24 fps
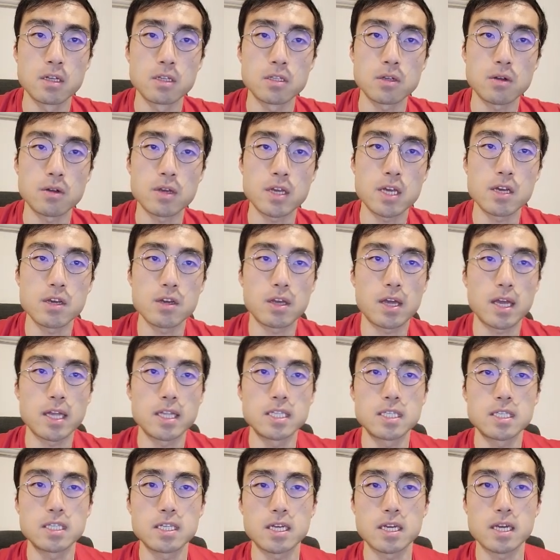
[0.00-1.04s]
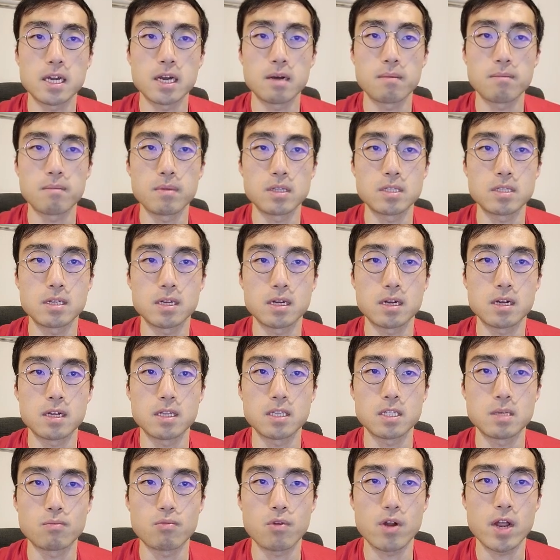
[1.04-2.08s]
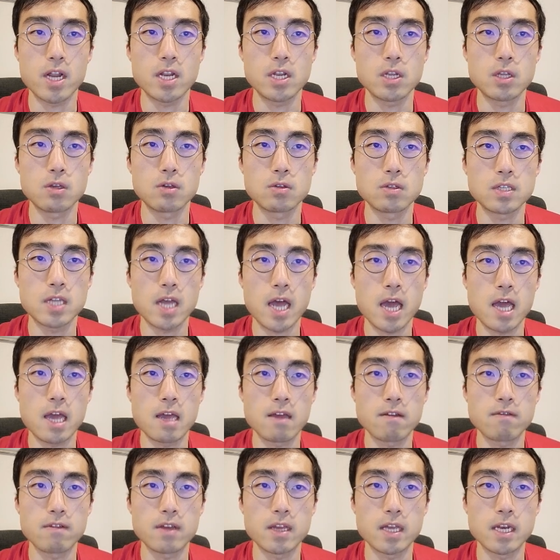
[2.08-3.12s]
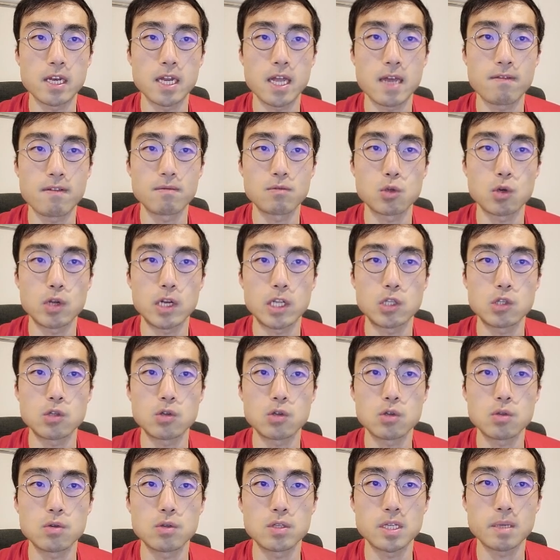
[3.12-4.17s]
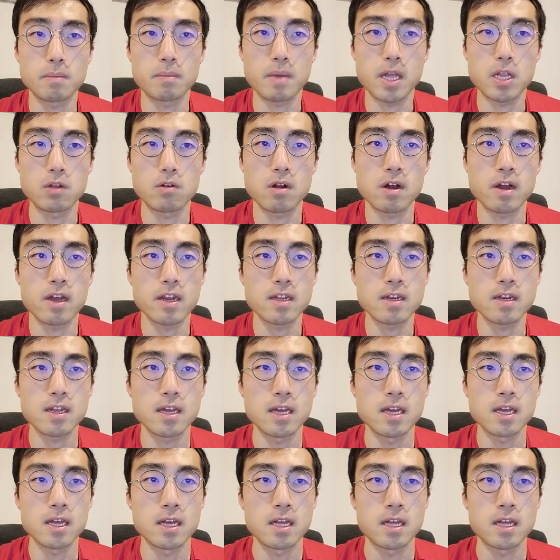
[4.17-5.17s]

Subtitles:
So here you can see it's a brand new save in FM22 using Man United.